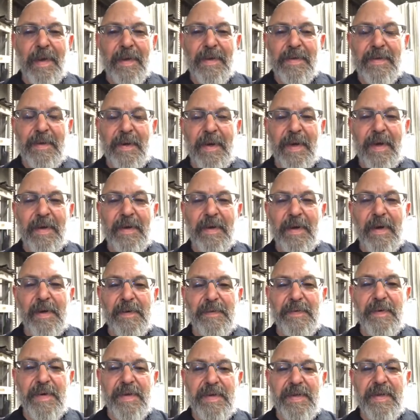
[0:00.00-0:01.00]
So I don't know
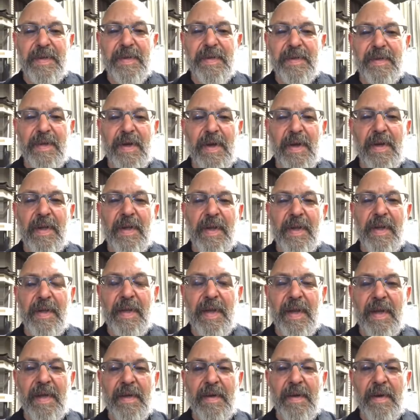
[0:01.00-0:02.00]
if you're still calling
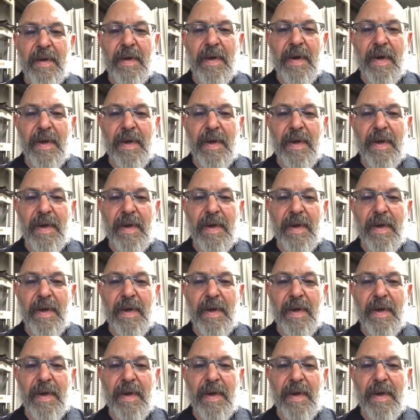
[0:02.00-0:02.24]
that your